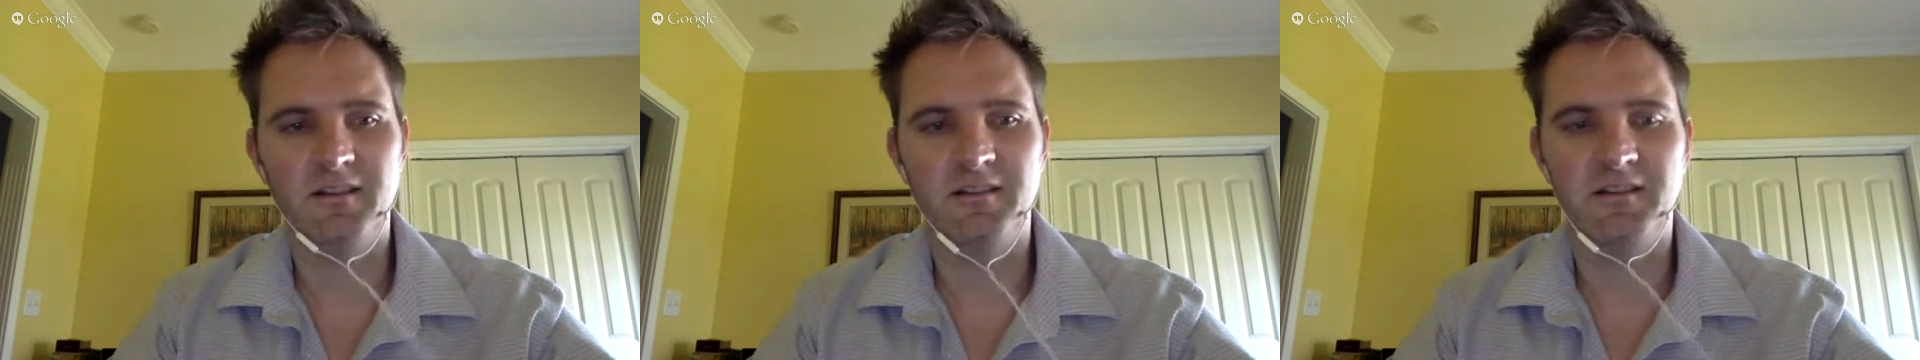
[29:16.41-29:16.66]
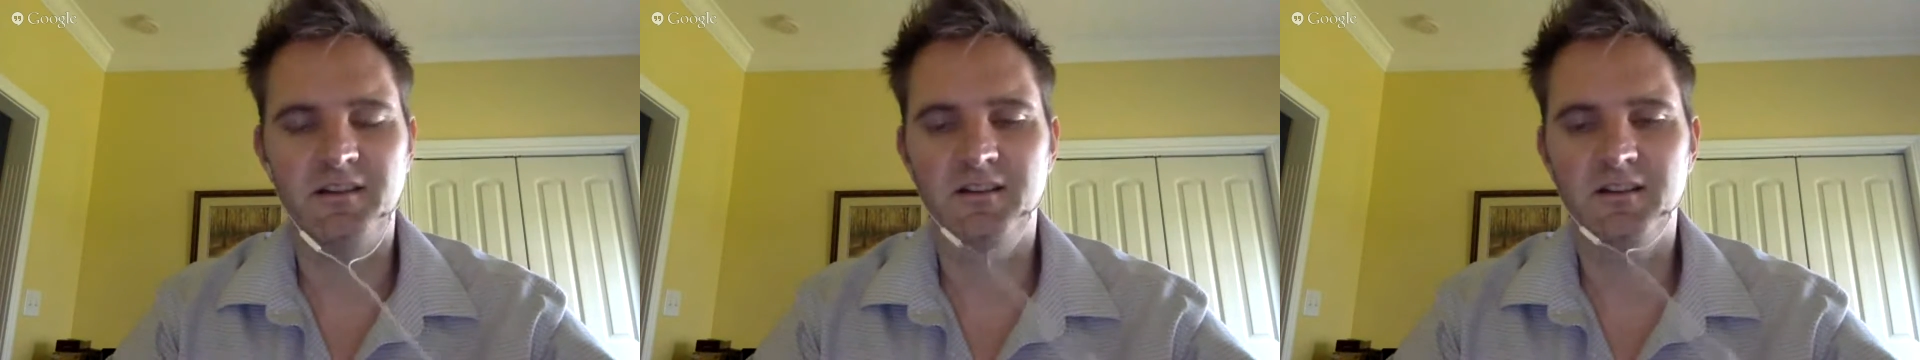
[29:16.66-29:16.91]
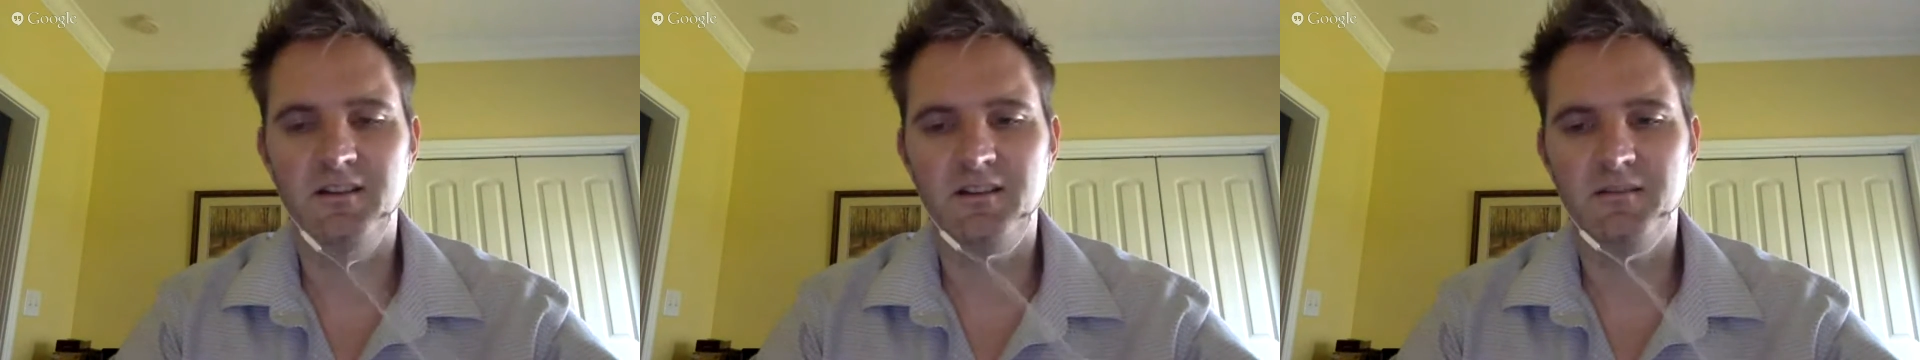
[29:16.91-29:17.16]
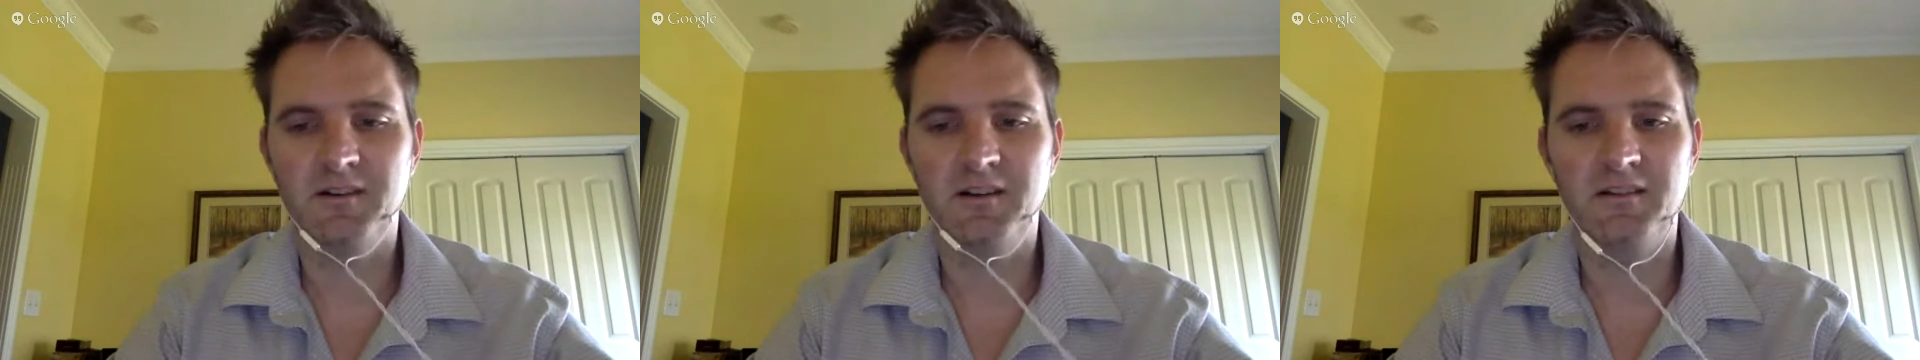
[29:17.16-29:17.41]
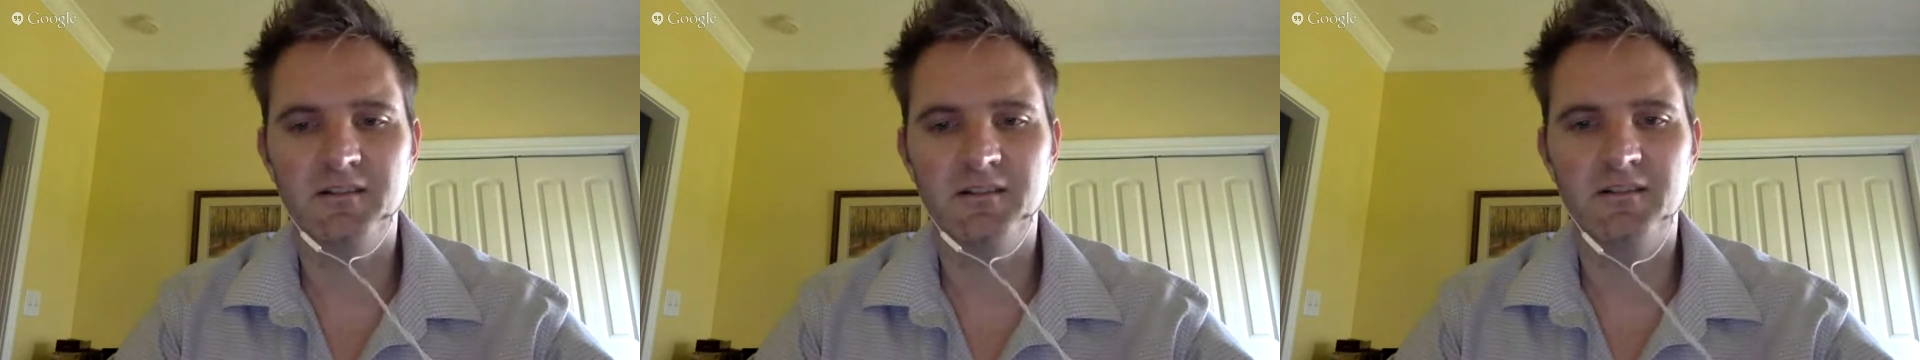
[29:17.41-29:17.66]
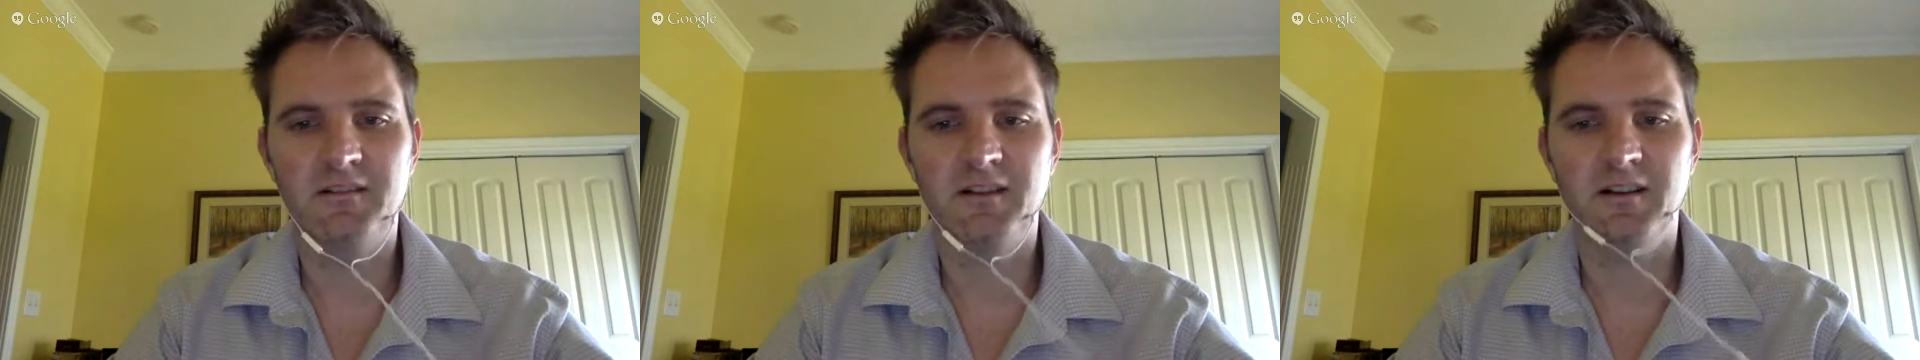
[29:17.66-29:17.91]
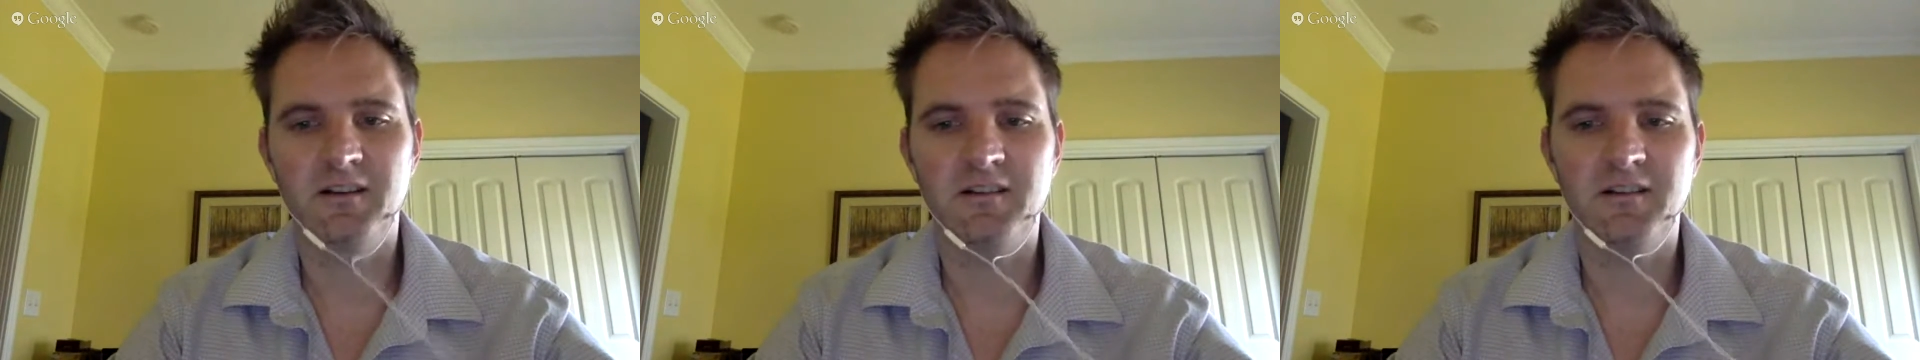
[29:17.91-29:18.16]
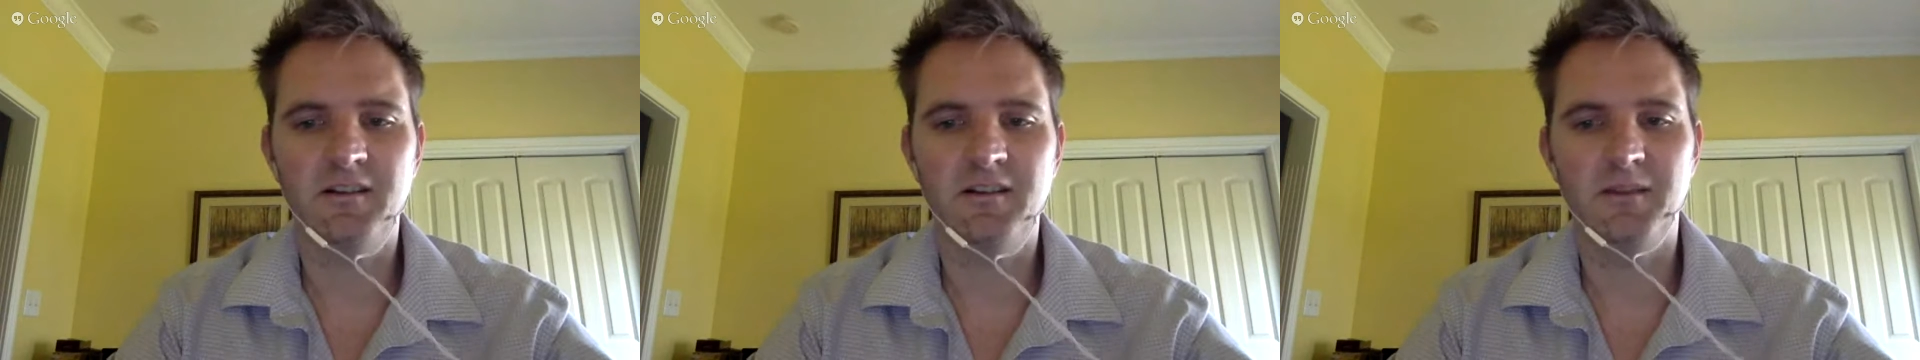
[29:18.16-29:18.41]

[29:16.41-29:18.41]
to GitHub or I go to Docker Hub.